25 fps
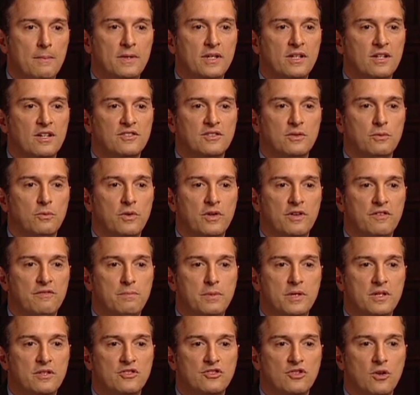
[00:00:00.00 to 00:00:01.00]
because it would
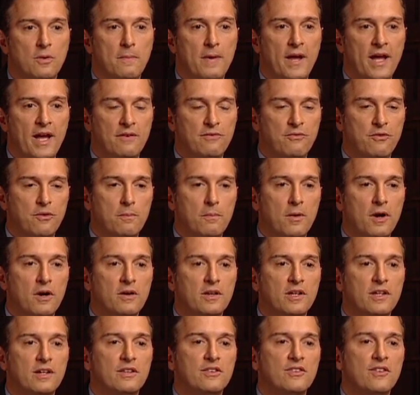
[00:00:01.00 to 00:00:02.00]
have been so bad for
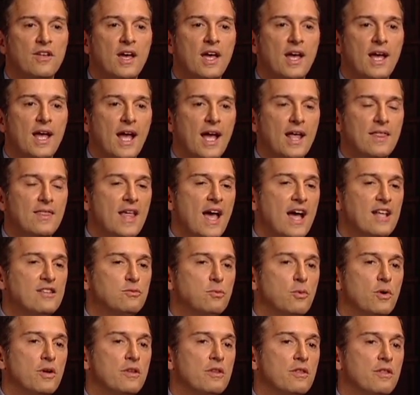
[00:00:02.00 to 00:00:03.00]
markets. And
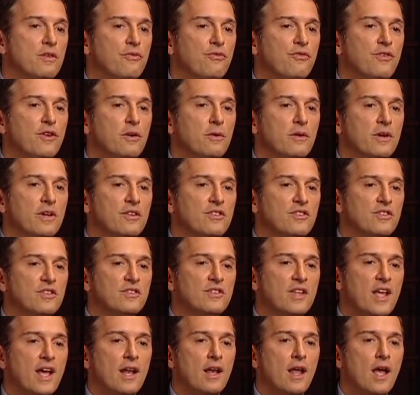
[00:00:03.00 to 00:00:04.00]
that's where the fear is,
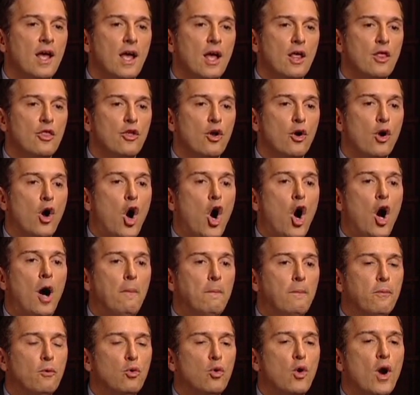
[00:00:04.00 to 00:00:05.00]
is that they're
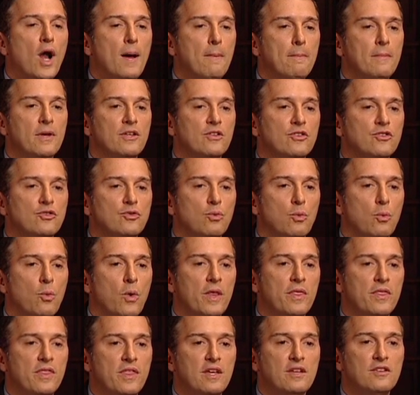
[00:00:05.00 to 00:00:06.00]
all promise
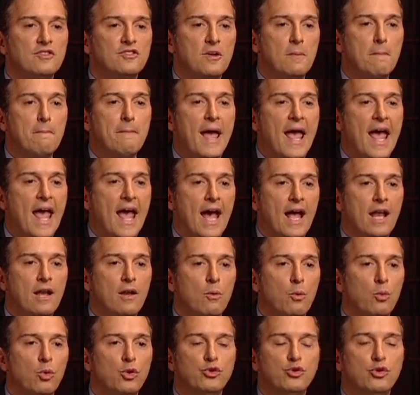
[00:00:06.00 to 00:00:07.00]
when things are
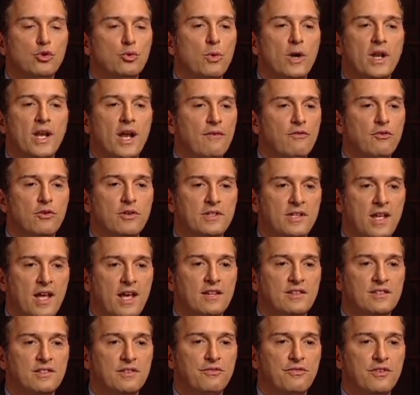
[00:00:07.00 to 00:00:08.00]
bad, we'll do whatever it
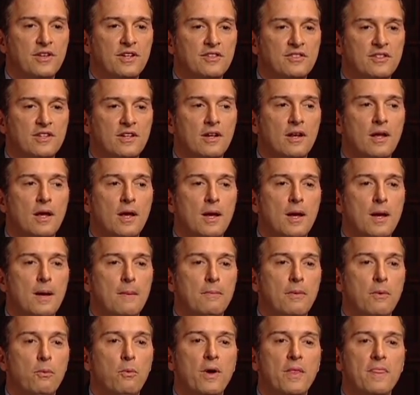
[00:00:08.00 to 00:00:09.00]
takes to fix it.
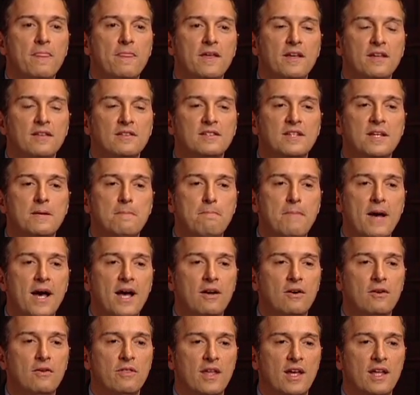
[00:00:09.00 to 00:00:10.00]
But when things get
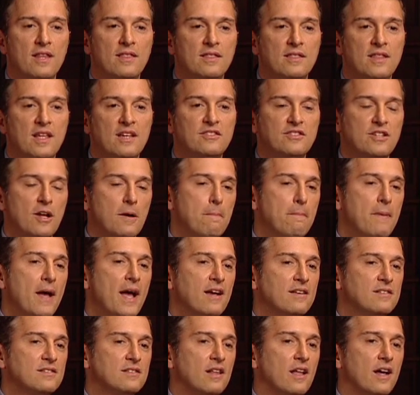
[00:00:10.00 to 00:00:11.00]
better, then they start
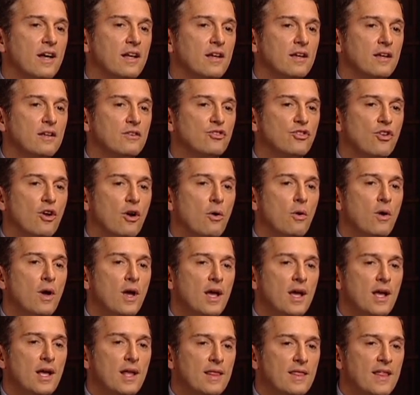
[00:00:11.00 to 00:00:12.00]
backsliding. So
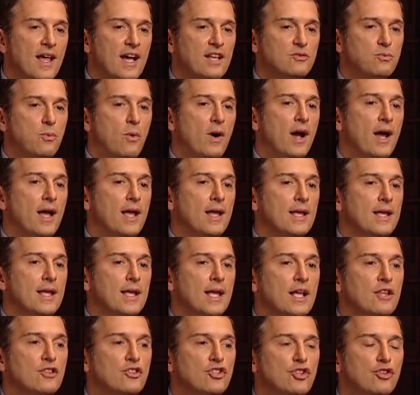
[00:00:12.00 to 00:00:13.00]
that's why
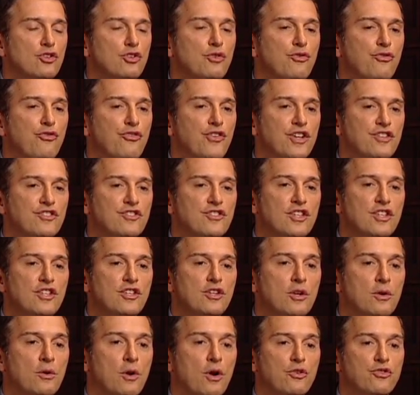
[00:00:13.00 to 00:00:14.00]
until you fix the
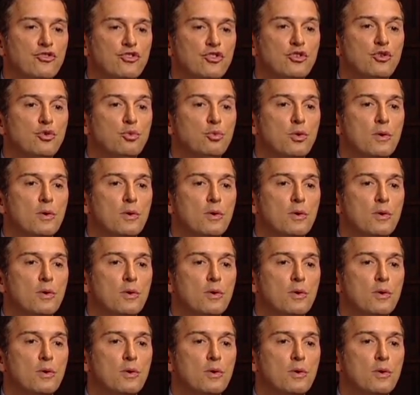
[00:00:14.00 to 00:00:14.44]
euro, so you